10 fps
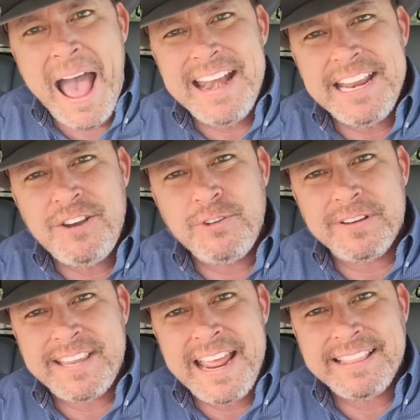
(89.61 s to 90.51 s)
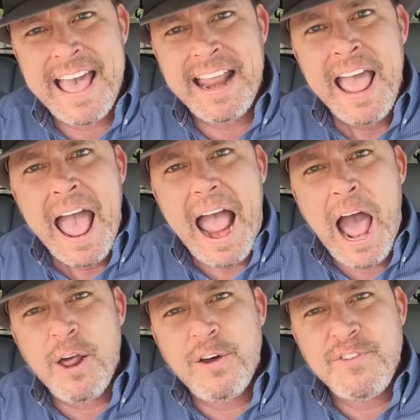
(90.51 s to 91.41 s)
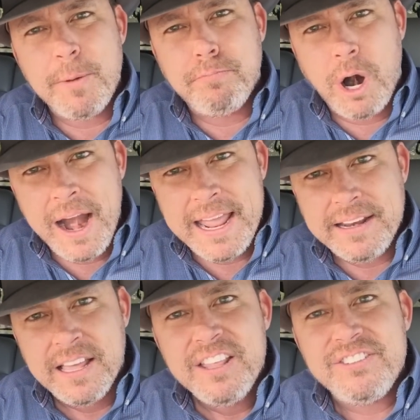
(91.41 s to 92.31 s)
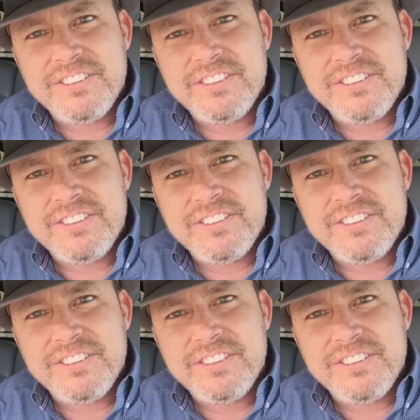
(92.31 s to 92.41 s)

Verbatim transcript: I need you to take that out of your brain.